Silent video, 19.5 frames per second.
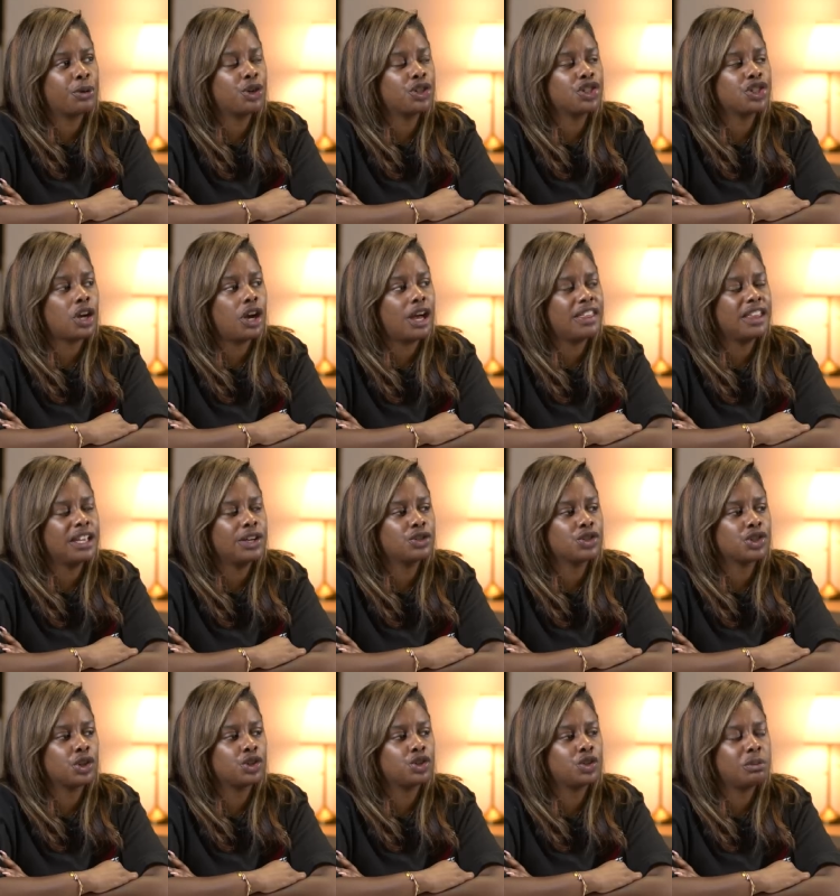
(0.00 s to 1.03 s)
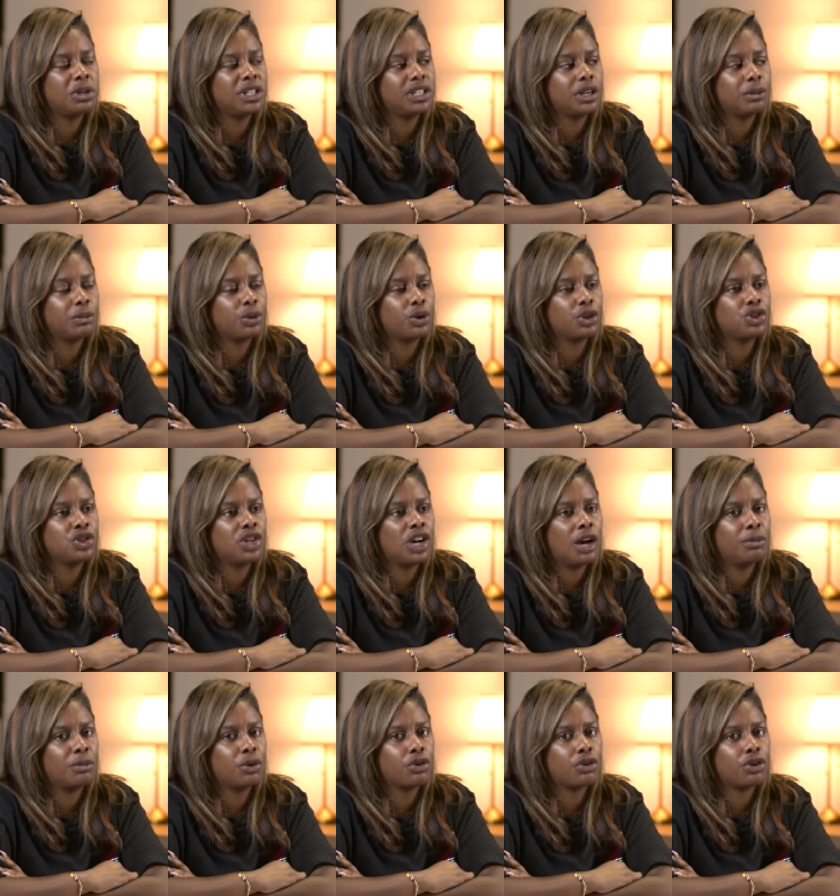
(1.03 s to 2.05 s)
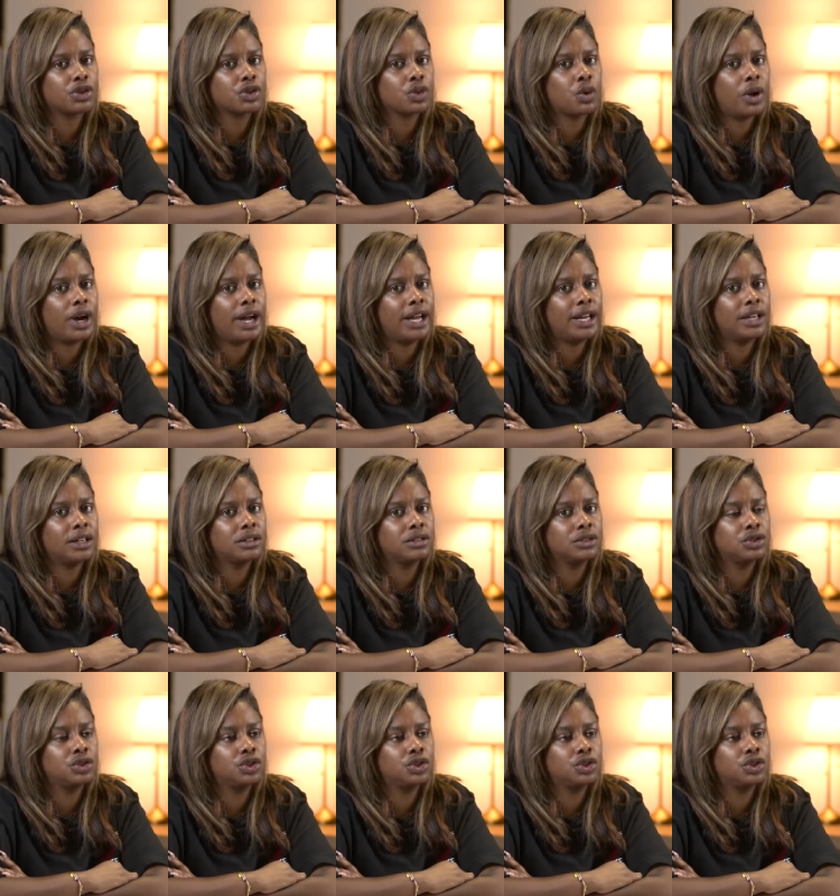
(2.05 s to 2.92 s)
Because I think on social media, because you come across quite